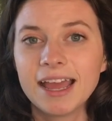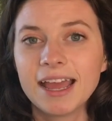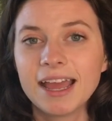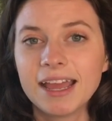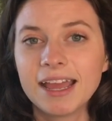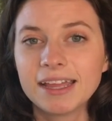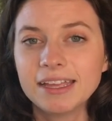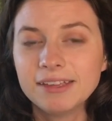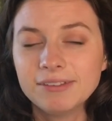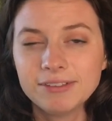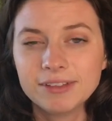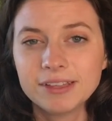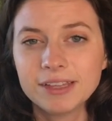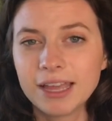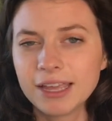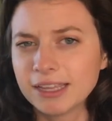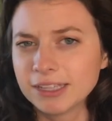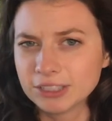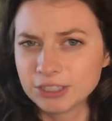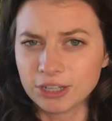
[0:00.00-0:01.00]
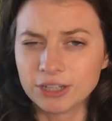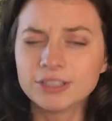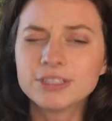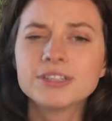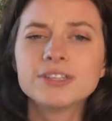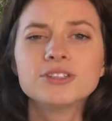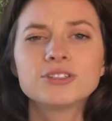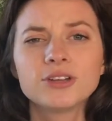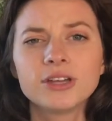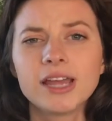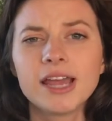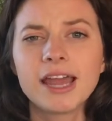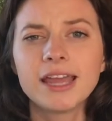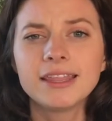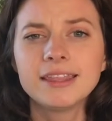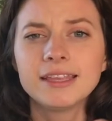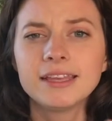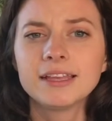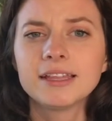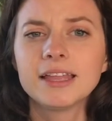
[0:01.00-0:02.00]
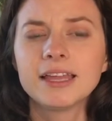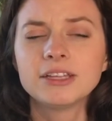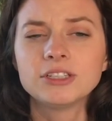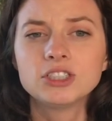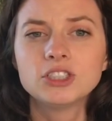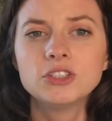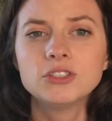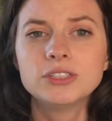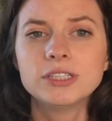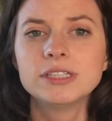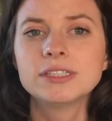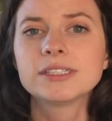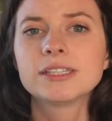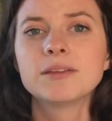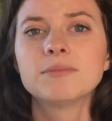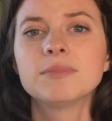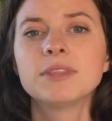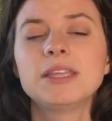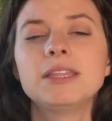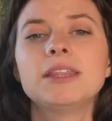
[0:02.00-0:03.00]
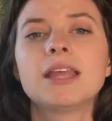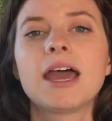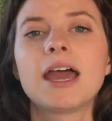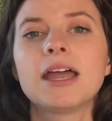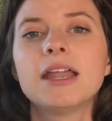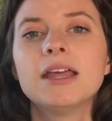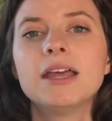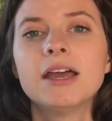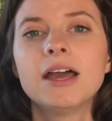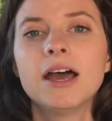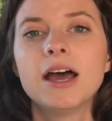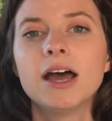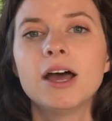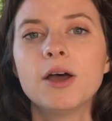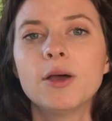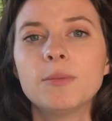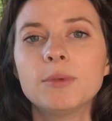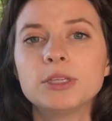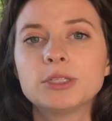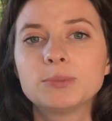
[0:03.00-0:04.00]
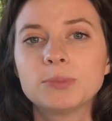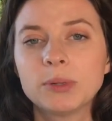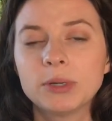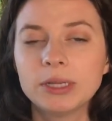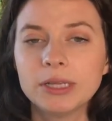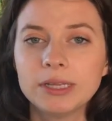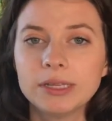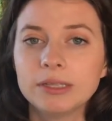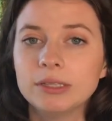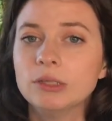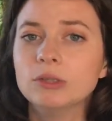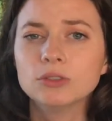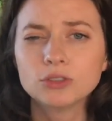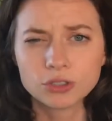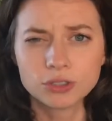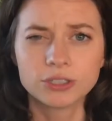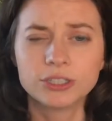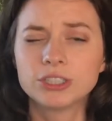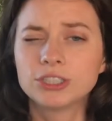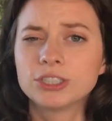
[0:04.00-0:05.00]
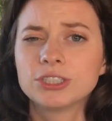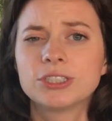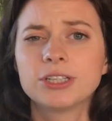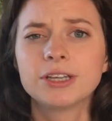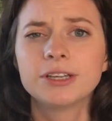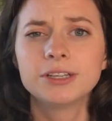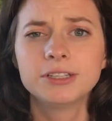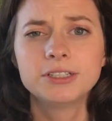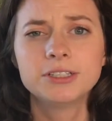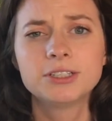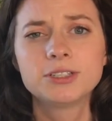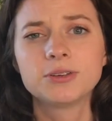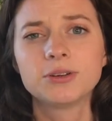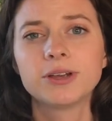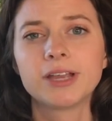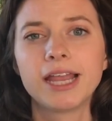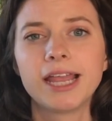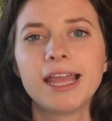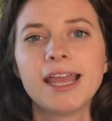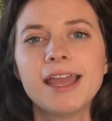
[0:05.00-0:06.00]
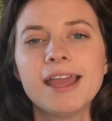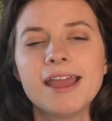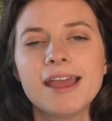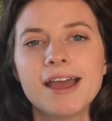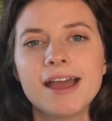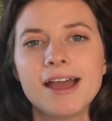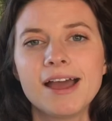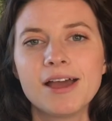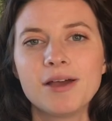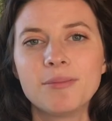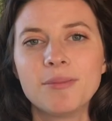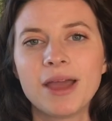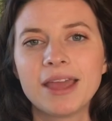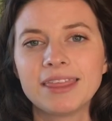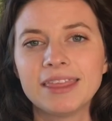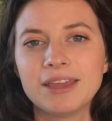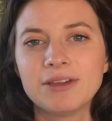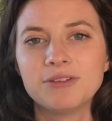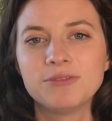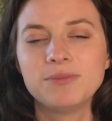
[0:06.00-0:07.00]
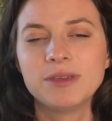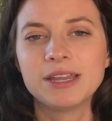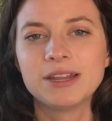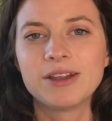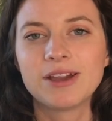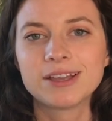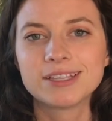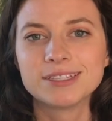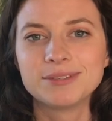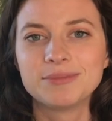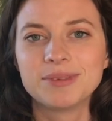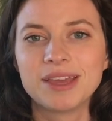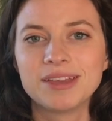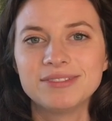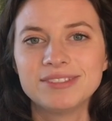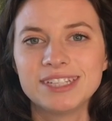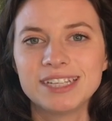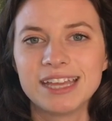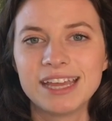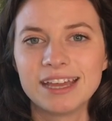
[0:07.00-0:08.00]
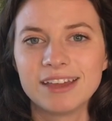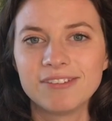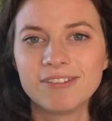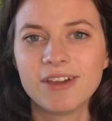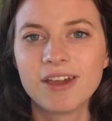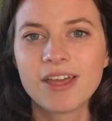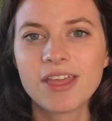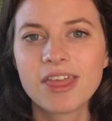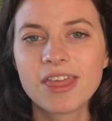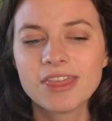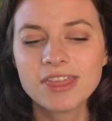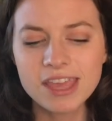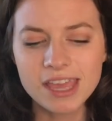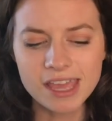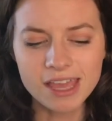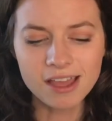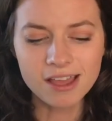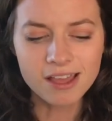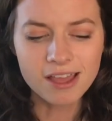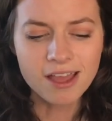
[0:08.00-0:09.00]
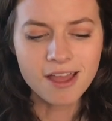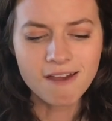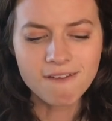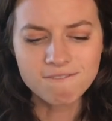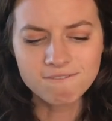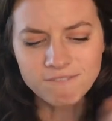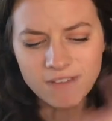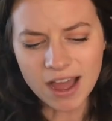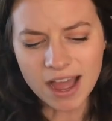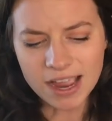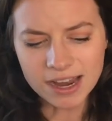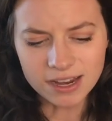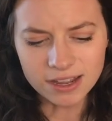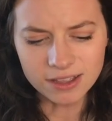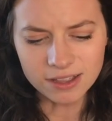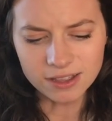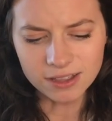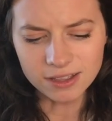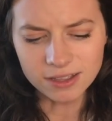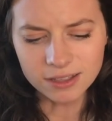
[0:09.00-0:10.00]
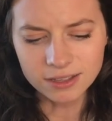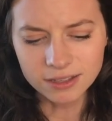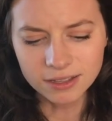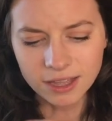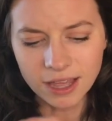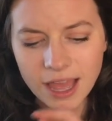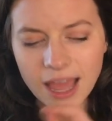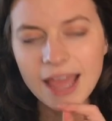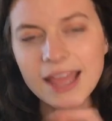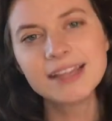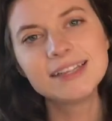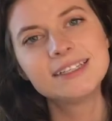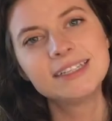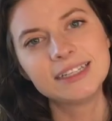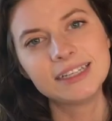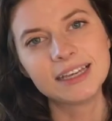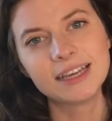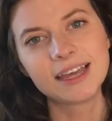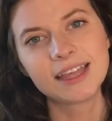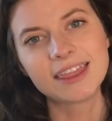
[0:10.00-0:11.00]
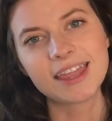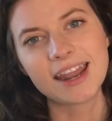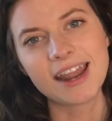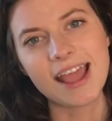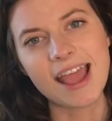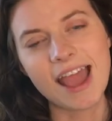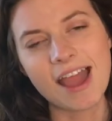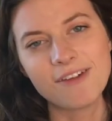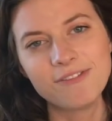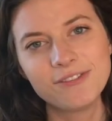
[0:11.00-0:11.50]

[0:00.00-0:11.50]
even like adults enjoy it. I think like choosing something that is pretty neutral, it's just a good story, I think would be an awesome gift to give. The final idea that I have for